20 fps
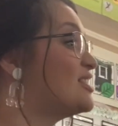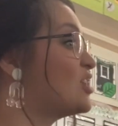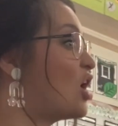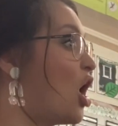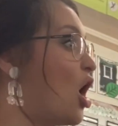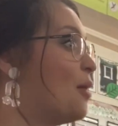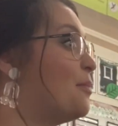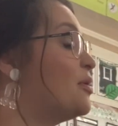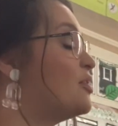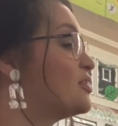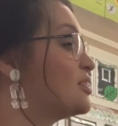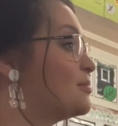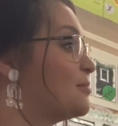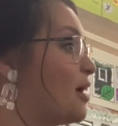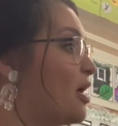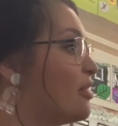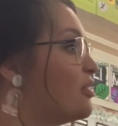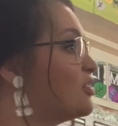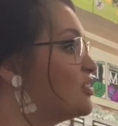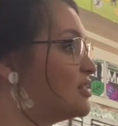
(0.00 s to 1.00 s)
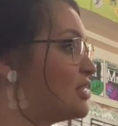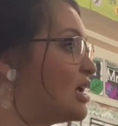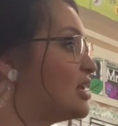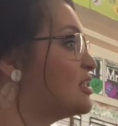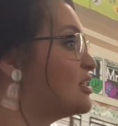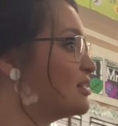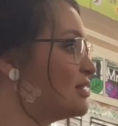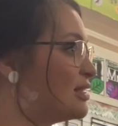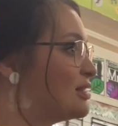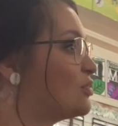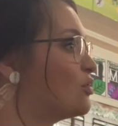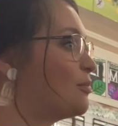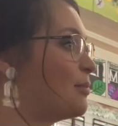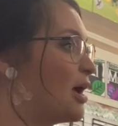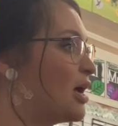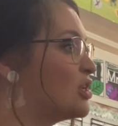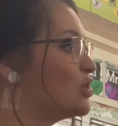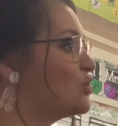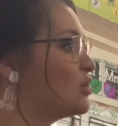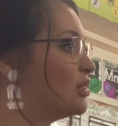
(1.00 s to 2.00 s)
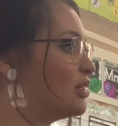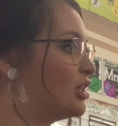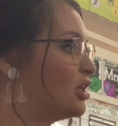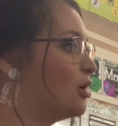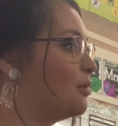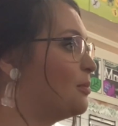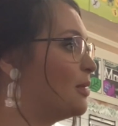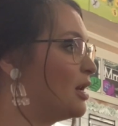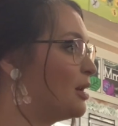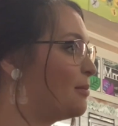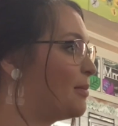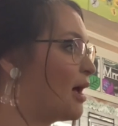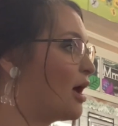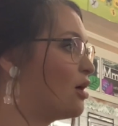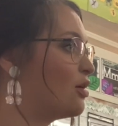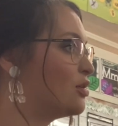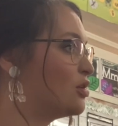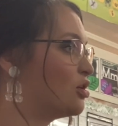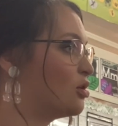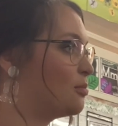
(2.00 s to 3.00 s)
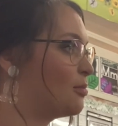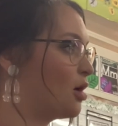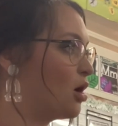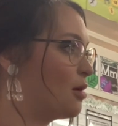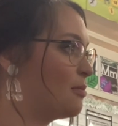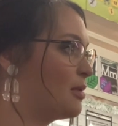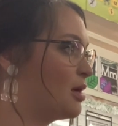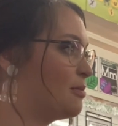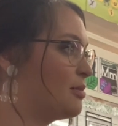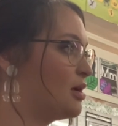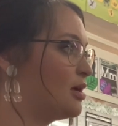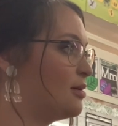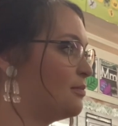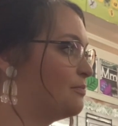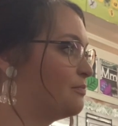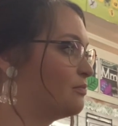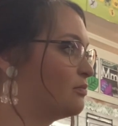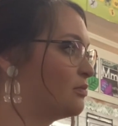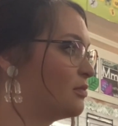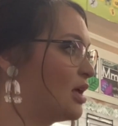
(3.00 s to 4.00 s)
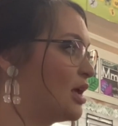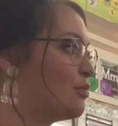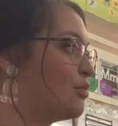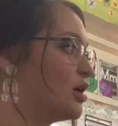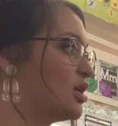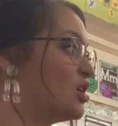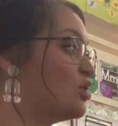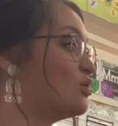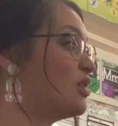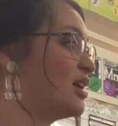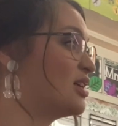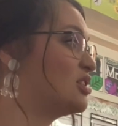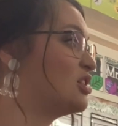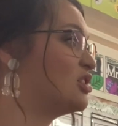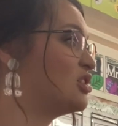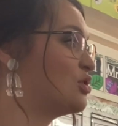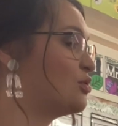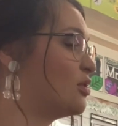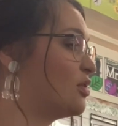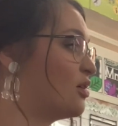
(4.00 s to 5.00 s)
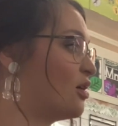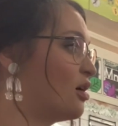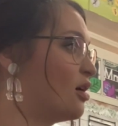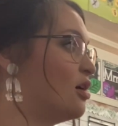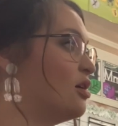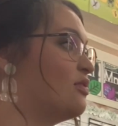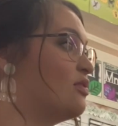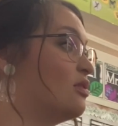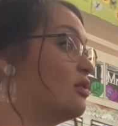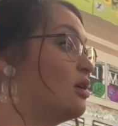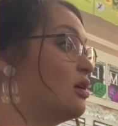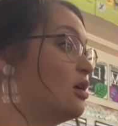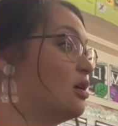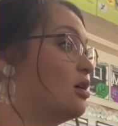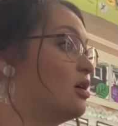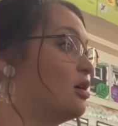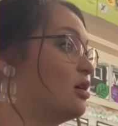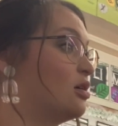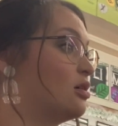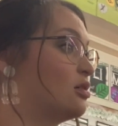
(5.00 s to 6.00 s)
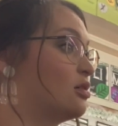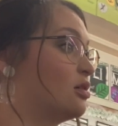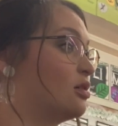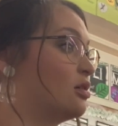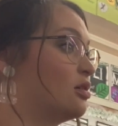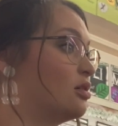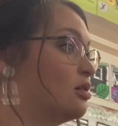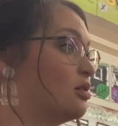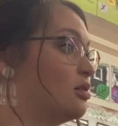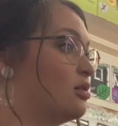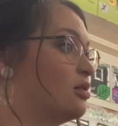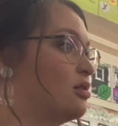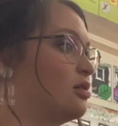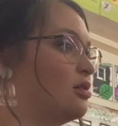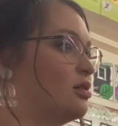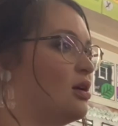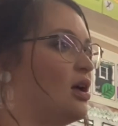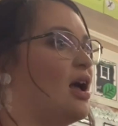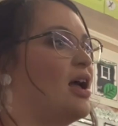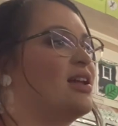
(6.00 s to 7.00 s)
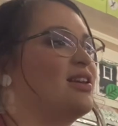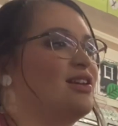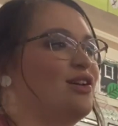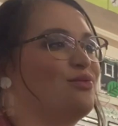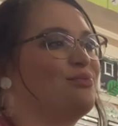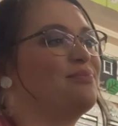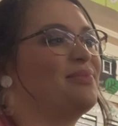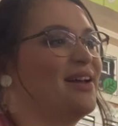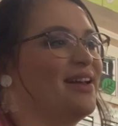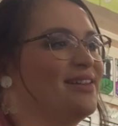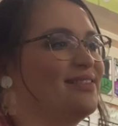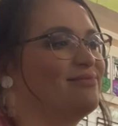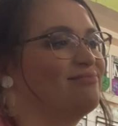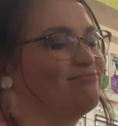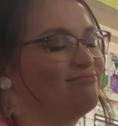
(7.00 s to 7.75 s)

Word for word: is almost Mother's Day. Does this remind you a little bit about your mom maybe? Yeah. And what you like to do with her? That's Saturday, not Sunday. I know, but